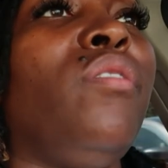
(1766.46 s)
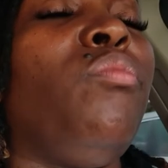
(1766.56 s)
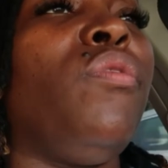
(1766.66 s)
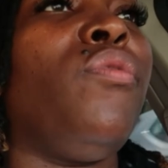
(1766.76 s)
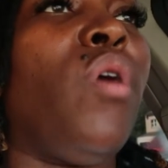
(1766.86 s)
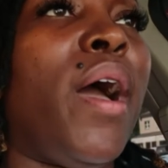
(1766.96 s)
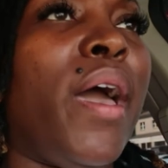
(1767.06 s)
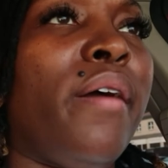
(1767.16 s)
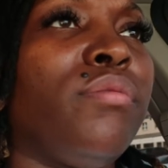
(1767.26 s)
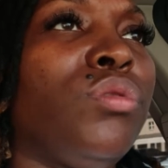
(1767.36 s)
Before I
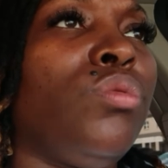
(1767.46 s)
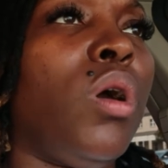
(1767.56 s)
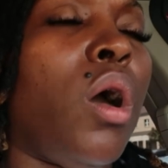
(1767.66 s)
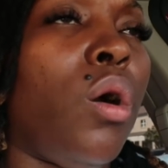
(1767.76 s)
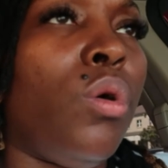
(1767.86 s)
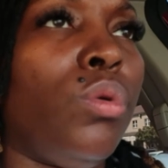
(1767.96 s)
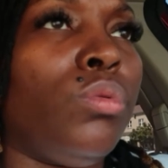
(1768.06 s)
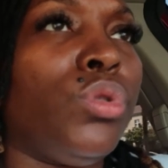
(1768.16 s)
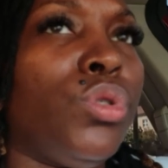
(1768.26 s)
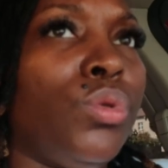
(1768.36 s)
have to go
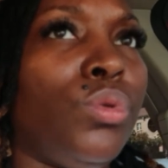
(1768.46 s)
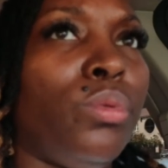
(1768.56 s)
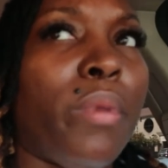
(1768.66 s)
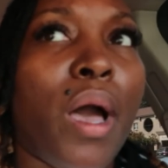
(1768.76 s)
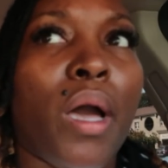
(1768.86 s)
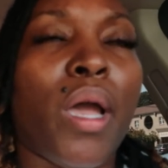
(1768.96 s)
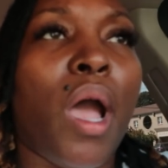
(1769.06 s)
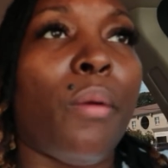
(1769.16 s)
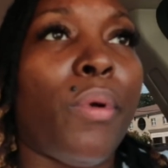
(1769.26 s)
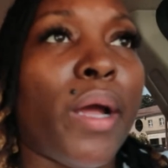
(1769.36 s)
to my
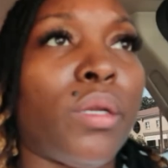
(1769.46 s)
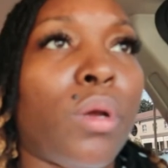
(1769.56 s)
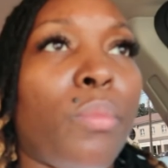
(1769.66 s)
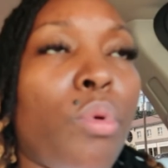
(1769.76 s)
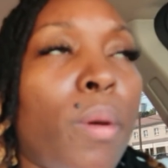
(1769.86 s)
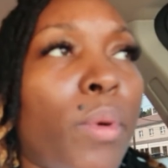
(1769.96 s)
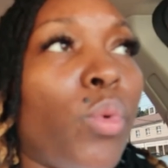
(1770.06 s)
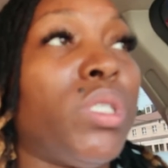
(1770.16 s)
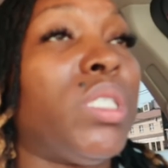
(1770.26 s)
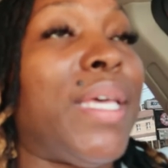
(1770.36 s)
chiropractic appointment,
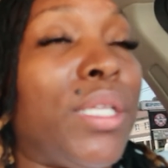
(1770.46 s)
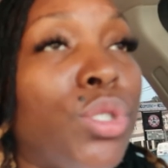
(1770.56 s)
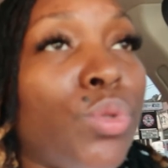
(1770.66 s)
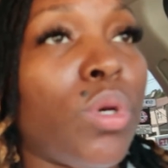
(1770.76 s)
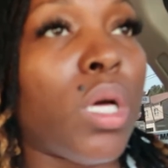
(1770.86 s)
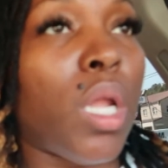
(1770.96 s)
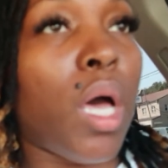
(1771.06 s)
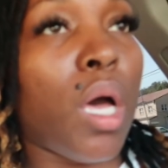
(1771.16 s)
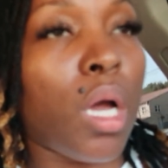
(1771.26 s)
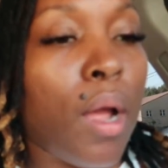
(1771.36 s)
which is at 2
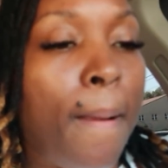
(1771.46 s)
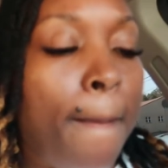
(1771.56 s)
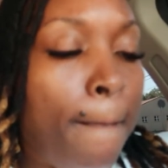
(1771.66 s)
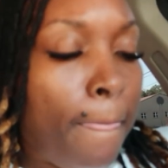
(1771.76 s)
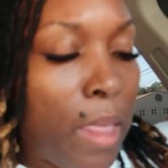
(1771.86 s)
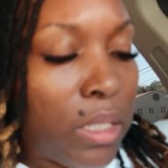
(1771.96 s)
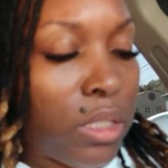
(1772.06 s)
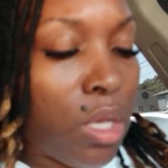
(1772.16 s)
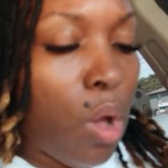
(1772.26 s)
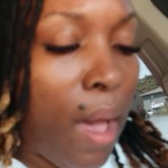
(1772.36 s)
o'clock.
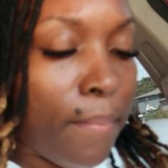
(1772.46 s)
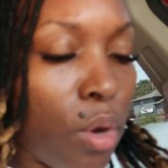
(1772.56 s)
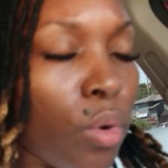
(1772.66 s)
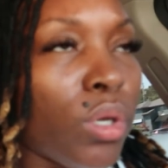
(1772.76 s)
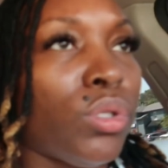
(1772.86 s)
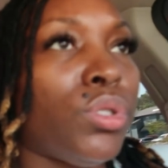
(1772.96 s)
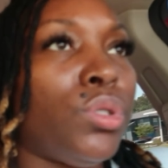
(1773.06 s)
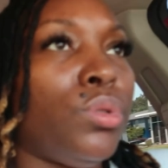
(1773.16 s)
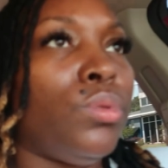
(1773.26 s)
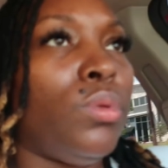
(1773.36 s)
So I'm going
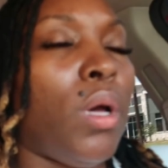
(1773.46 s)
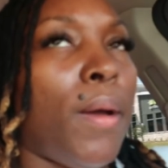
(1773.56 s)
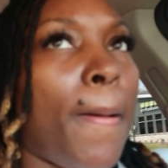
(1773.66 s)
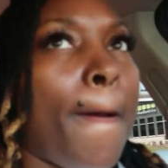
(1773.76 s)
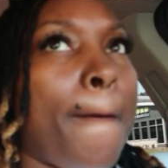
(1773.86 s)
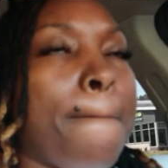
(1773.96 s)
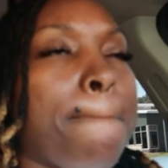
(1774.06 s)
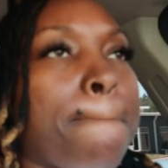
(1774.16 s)
to